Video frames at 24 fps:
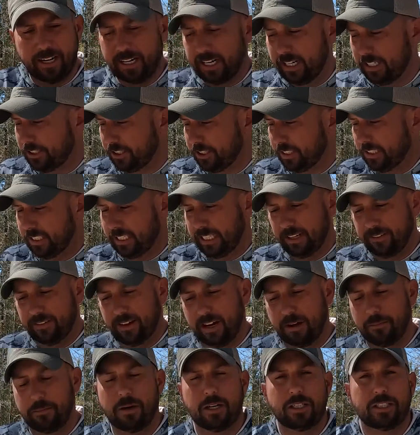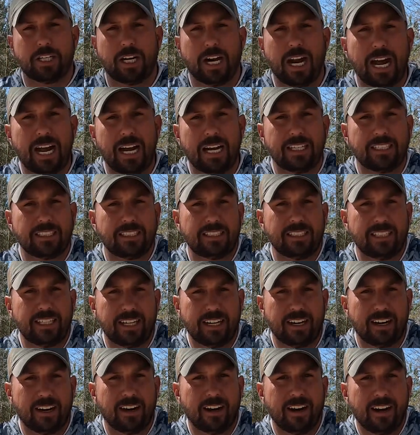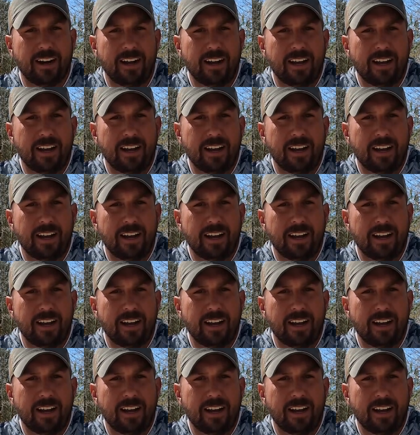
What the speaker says: And as you can see, I've got a bunch of line here.